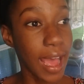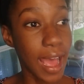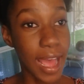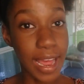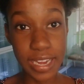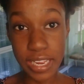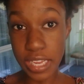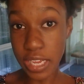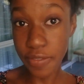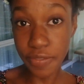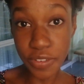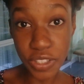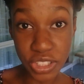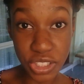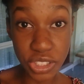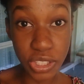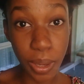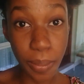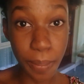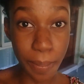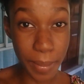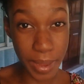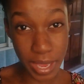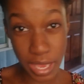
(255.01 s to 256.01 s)
and even
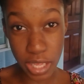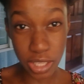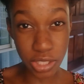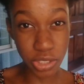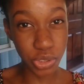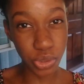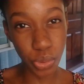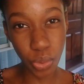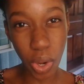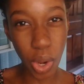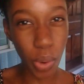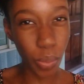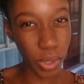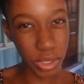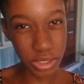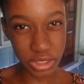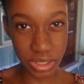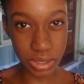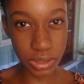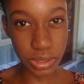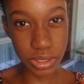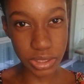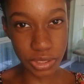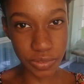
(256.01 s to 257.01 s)
some males who are
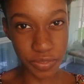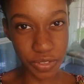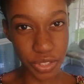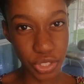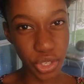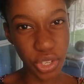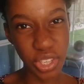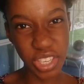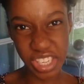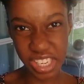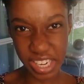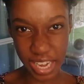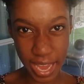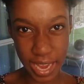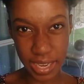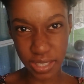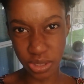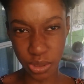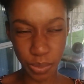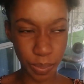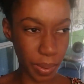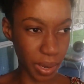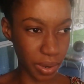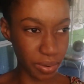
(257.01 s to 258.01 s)
watching this video, you
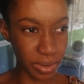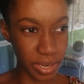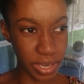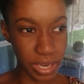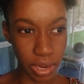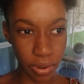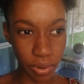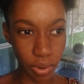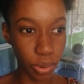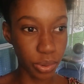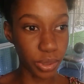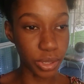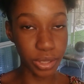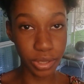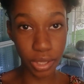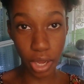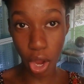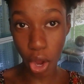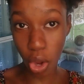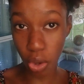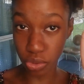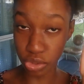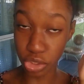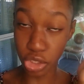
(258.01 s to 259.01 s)
like to parade around in the
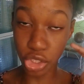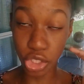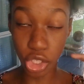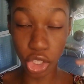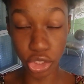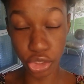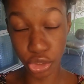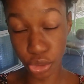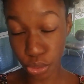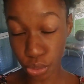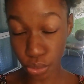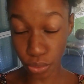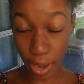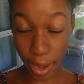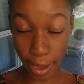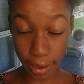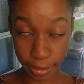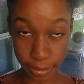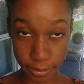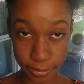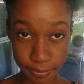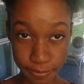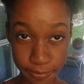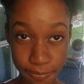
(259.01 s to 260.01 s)
house in your
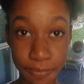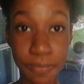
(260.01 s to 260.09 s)
do-rag.